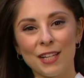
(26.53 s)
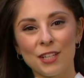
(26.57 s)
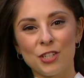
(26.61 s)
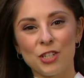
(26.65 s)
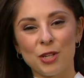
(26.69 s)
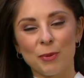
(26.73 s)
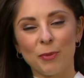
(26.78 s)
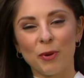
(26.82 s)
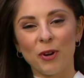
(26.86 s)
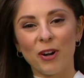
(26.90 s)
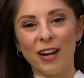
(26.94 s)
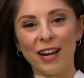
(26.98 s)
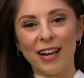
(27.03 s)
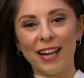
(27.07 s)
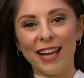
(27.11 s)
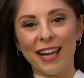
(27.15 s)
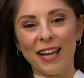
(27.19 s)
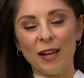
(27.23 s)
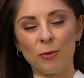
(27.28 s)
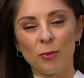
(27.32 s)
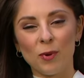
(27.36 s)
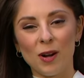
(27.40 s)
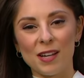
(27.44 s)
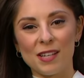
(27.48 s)

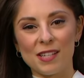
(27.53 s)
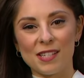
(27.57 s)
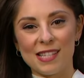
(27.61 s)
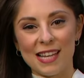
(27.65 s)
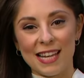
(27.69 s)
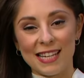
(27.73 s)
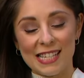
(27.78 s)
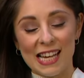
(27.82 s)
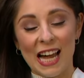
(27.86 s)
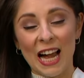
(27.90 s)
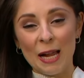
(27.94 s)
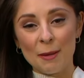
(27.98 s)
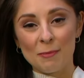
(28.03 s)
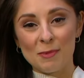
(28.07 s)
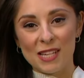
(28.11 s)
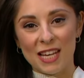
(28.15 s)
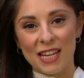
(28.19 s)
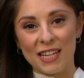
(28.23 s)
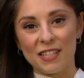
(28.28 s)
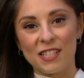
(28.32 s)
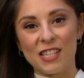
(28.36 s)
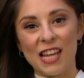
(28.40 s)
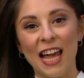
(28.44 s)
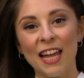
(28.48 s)
DeMarie, it was at times
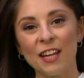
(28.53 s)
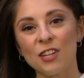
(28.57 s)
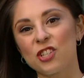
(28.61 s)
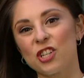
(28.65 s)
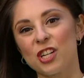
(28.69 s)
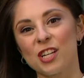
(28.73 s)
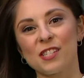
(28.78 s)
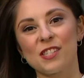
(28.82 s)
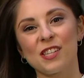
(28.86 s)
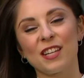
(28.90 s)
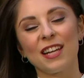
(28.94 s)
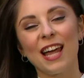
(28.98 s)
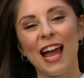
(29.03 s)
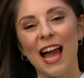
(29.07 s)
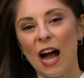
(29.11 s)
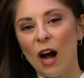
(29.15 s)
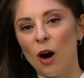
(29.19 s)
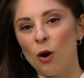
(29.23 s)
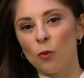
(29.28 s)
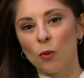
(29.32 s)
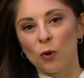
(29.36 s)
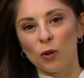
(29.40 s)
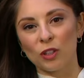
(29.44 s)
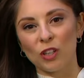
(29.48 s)
contentious, an
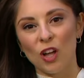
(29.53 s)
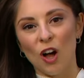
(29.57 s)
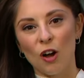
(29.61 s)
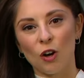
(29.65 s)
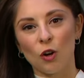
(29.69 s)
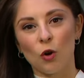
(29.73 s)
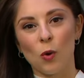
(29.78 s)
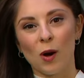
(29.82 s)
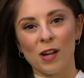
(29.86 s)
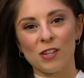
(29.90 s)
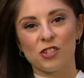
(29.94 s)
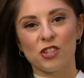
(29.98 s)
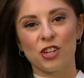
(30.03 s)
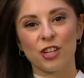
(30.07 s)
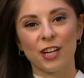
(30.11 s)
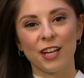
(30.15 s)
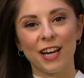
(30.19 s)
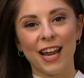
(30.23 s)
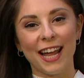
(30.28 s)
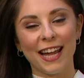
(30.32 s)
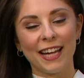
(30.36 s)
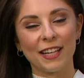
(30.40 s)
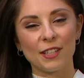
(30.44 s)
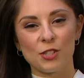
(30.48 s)
hour long question
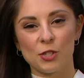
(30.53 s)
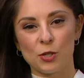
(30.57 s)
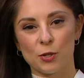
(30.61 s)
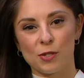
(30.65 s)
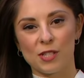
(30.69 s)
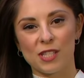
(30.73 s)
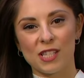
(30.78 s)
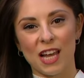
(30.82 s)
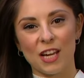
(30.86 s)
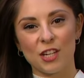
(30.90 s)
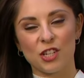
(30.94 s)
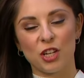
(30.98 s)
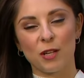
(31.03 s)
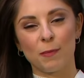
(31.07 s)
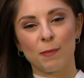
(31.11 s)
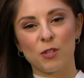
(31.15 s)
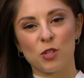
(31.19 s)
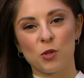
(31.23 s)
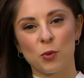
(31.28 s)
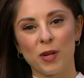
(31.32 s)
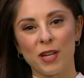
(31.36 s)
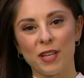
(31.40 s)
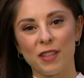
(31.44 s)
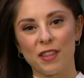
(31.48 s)
and answer session
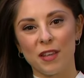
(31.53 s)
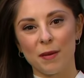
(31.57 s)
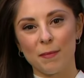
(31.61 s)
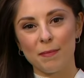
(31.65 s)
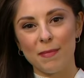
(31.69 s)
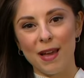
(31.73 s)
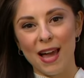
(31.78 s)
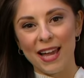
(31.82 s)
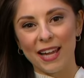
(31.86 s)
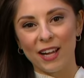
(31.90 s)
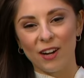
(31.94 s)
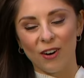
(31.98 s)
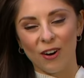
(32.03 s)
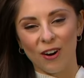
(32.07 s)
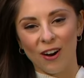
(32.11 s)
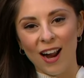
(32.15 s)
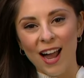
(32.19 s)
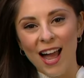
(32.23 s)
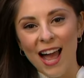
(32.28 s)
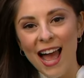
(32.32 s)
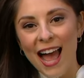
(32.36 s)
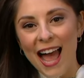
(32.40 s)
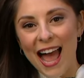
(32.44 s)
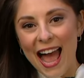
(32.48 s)
between the mayor
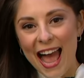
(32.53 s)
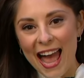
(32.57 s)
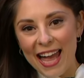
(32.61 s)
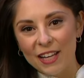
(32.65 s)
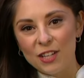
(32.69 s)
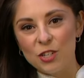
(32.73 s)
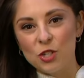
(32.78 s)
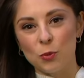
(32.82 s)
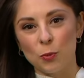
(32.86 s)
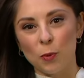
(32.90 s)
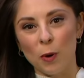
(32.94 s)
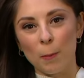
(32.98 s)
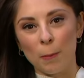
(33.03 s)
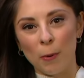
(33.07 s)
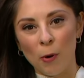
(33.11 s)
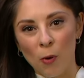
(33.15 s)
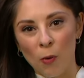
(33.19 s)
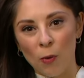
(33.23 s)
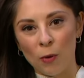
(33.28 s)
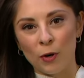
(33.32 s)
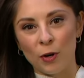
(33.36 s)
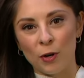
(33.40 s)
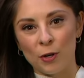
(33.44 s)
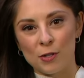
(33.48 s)
and
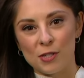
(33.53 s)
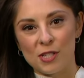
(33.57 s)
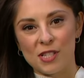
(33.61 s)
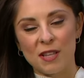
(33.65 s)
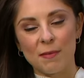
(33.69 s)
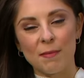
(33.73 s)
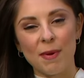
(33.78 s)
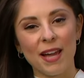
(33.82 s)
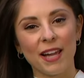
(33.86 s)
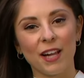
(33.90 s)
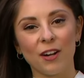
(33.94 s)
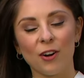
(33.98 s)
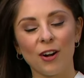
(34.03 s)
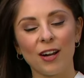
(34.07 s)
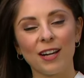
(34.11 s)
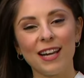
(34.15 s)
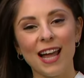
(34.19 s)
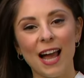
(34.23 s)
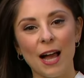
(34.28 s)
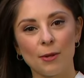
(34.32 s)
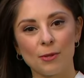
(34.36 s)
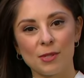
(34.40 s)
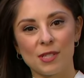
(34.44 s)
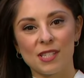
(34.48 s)
reporters. The mayor
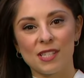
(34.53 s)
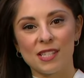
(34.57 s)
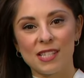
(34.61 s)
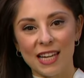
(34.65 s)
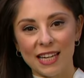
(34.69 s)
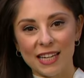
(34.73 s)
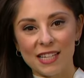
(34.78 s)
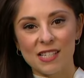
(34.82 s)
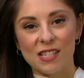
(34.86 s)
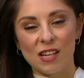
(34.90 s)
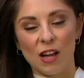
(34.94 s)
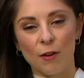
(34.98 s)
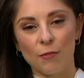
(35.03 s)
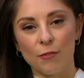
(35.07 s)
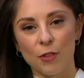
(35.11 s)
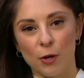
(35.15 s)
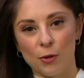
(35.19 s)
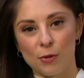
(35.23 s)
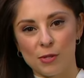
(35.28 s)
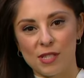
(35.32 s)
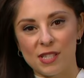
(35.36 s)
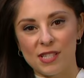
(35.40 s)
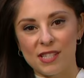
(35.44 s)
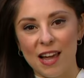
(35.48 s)
announced six of
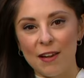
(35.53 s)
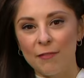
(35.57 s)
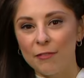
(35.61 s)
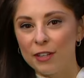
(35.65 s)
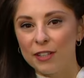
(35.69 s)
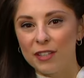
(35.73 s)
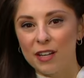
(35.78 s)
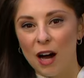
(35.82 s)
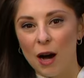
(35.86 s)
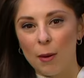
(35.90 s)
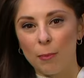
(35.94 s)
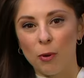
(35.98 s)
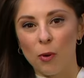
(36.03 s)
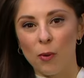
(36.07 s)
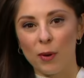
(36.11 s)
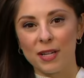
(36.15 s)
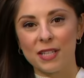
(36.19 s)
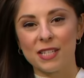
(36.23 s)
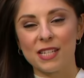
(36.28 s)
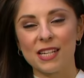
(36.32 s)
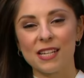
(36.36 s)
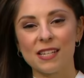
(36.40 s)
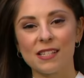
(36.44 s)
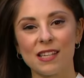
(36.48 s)
those seven
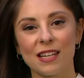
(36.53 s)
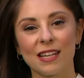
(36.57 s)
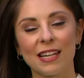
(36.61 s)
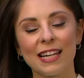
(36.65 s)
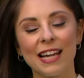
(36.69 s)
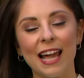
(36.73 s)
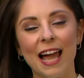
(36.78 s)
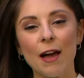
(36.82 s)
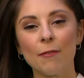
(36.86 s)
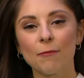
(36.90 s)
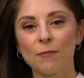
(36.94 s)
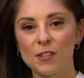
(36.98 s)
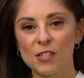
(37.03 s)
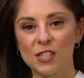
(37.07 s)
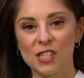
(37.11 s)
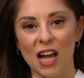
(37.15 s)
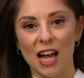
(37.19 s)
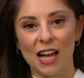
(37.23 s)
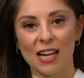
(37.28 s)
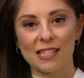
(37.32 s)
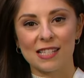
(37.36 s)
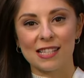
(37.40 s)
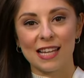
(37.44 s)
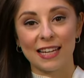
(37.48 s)
appointees, and he
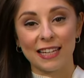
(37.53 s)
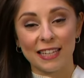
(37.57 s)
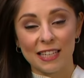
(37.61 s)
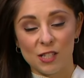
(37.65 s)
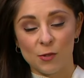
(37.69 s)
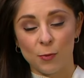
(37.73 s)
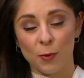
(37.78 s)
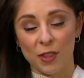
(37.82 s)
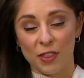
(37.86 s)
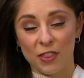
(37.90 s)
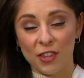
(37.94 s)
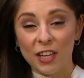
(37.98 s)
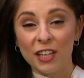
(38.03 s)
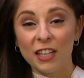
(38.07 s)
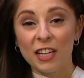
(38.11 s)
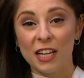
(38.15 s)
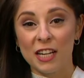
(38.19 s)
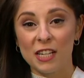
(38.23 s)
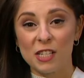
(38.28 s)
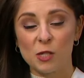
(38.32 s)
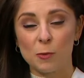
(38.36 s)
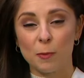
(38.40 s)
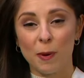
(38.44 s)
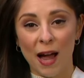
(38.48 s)
emphasized that it is within
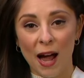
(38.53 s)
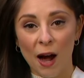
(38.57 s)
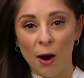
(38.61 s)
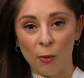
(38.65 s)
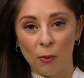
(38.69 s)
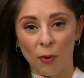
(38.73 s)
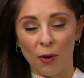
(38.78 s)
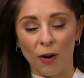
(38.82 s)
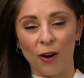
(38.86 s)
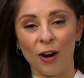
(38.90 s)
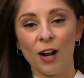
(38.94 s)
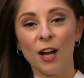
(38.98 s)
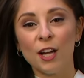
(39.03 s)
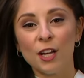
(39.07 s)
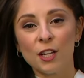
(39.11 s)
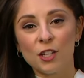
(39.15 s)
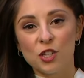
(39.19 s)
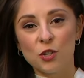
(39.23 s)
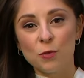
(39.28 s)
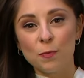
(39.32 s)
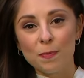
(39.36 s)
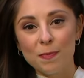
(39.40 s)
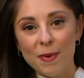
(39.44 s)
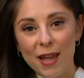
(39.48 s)
his power
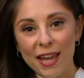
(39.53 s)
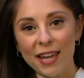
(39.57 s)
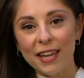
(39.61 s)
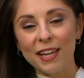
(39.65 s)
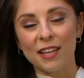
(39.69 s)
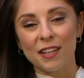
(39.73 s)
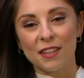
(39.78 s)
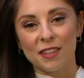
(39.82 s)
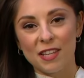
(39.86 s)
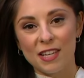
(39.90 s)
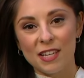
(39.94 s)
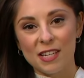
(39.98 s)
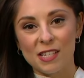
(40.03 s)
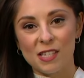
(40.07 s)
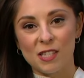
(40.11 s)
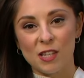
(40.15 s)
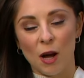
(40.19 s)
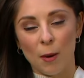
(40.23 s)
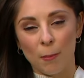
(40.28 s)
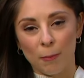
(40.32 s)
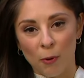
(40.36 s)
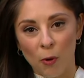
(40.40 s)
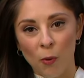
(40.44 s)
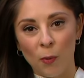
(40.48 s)
to make these
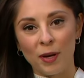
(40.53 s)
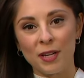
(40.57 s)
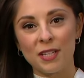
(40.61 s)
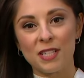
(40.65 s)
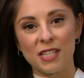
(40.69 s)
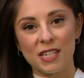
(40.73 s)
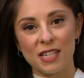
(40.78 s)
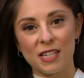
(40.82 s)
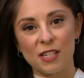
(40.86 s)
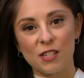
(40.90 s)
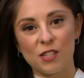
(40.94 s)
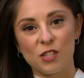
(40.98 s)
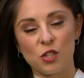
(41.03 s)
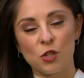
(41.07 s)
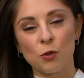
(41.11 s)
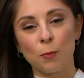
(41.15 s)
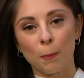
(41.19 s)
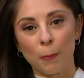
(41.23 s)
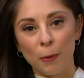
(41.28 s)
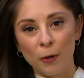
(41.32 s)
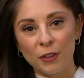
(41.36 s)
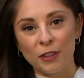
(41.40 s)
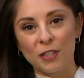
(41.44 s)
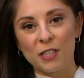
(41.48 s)
appointees, to
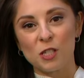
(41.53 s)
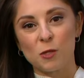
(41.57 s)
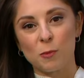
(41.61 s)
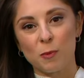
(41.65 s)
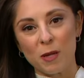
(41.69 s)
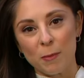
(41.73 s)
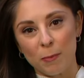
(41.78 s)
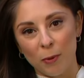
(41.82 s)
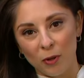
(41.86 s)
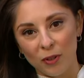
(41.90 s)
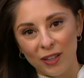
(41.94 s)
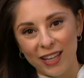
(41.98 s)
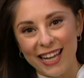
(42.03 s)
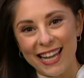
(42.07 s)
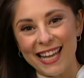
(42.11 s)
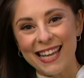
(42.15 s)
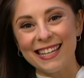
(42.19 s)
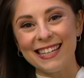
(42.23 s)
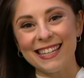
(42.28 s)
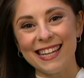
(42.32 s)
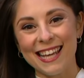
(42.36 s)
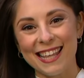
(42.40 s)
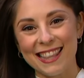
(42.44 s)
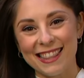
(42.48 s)
put these people
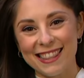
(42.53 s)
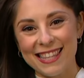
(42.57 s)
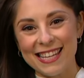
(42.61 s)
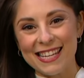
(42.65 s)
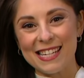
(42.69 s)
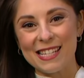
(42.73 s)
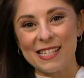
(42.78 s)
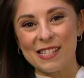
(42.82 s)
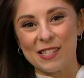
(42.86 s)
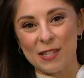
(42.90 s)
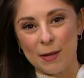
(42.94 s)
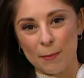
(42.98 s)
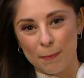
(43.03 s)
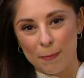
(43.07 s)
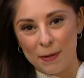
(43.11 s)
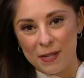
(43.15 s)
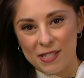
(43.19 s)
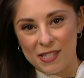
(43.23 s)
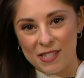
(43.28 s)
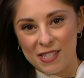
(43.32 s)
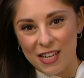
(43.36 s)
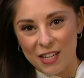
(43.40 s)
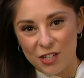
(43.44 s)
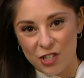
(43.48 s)
in these
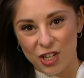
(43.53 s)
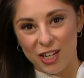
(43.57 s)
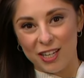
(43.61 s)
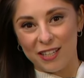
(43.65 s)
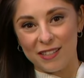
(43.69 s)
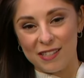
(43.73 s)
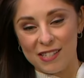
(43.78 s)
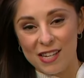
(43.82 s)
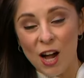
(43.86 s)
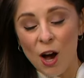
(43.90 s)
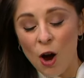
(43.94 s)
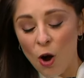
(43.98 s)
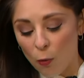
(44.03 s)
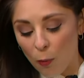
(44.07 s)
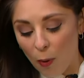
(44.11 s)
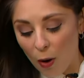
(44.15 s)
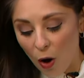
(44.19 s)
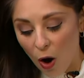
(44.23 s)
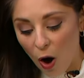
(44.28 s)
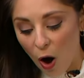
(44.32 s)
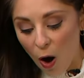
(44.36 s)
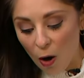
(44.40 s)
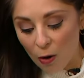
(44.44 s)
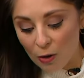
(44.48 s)
positions,
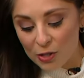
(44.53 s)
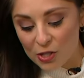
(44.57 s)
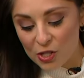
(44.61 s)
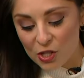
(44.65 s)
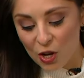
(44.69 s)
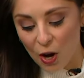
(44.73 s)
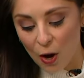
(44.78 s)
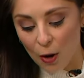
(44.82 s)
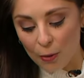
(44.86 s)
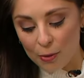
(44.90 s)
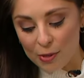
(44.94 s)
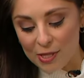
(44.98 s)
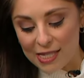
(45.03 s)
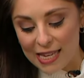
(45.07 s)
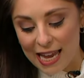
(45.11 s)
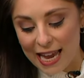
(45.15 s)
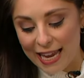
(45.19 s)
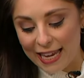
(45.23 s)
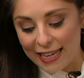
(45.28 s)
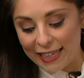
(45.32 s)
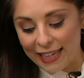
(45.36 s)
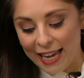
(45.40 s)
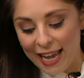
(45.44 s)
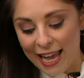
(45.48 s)
while also
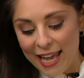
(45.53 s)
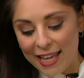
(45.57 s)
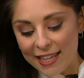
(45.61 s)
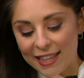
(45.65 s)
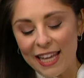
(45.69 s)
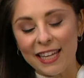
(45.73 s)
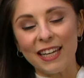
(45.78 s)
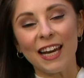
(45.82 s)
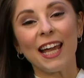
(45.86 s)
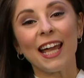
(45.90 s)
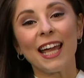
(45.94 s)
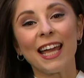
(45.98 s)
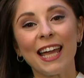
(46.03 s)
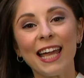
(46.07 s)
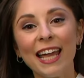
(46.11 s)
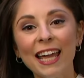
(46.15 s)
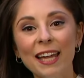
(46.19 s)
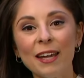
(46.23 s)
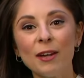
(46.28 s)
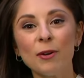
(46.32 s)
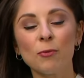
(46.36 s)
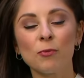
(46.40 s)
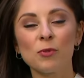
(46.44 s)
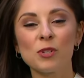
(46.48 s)
saying that
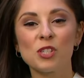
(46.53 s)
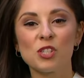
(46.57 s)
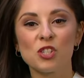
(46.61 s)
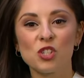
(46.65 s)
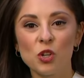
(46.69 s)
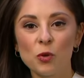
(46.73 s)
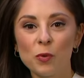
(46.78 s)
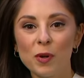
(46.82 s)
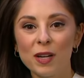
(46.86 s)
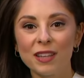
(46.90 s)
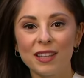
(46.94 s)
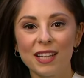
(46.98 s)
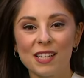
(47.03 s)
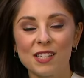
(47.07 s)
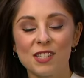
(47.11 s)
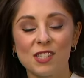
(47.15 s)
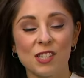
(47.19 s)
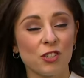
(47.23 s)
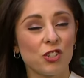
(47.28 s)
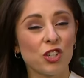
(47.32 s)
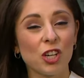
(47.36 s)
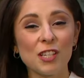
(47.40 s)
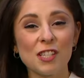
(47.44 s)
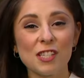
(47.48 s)
he was doing this
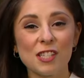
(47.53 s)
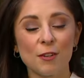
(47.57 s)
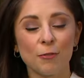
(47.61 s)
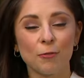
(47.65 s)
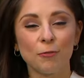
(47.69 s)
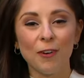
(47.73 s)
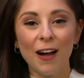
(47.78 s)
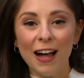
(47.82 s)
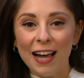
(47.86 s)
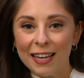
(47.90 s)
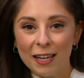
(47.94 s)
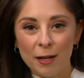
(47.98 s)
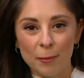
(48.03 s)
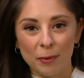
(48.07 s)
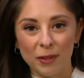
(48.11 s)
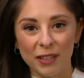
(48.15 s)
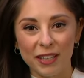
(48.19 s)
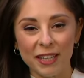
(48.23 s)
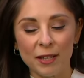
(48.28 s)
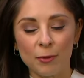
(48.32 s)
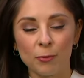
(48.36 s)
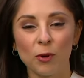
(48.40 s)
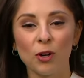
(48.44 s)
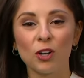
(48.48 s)

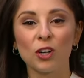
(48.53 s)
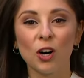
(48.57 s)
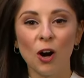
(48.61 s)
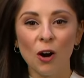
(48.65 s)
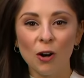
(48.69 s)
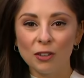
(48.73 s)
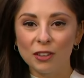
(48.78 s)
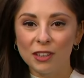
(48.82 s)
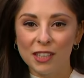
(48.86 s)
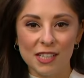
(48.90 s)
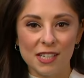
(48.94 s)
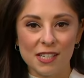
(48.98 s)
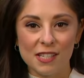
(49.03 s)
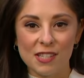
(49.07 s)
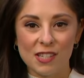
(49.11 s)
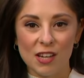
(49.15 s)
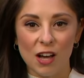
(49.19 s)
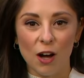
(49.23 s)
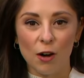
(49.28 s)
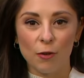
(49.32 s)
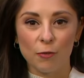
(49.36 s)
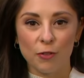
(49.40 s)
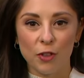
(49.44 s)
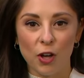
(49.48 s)
justifiably, regardless
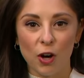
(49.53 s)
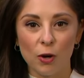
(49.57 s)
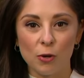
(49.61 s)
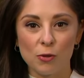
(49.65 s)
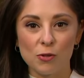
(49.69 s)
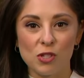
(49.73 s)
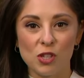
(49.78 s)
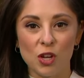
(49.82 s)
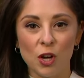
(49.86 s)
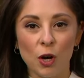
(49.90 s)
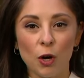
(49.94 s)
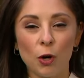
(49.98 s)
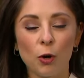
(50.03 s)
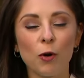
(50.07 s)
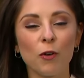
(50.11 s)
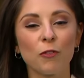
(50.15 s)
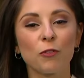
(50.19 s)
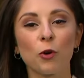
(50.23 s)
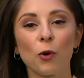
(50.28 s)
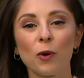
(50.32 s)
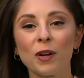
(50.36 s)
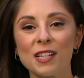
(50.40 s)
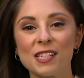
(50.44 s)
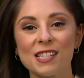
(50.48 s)
of those who
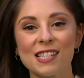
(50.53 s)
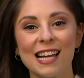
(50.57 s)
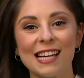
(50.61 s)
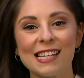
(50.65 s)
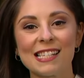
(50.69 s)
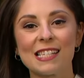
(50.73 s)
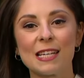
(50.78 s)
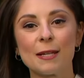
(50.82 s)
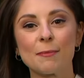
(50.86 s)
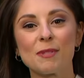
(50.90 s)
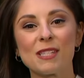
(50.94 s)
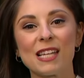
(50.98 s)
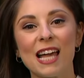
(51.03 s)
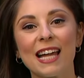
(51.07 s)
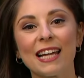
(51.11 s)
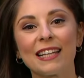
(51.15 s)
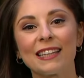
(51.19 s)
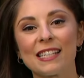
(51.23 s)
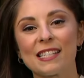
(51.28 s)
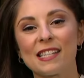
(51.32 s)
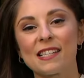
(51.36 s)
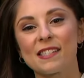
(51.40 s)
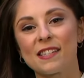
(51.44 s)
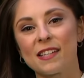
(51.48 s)
have criticized him, saying
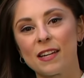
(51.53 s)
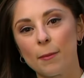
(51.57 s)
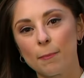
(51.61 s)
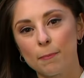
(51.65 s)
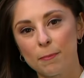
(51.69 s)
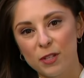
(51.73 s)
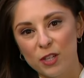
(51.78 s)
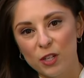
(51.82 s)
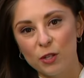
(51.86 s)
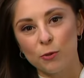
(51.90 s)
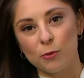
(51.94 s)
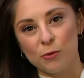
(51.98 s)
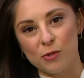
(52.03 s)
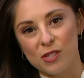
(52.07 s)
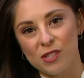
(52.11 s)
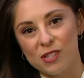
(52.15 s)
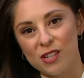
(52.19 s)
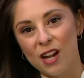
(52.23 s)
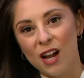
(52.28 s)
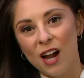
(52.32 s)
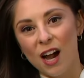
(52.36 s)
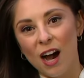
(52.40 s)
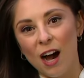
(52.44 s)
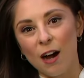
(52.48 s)
this is an abuse
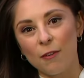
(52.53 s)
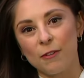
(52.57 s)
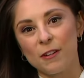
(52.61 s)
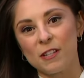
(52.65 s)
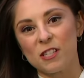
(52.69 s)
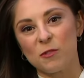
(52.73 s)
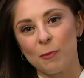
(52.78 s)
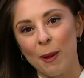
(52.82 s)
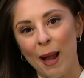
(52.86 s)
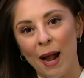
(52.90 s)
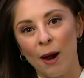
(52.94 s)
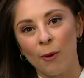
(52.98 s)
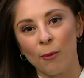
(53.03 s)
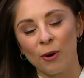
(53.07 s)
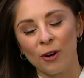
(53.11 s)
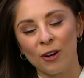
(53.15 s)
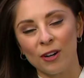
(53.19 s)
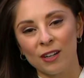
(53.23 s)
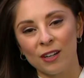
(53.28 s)
of his power.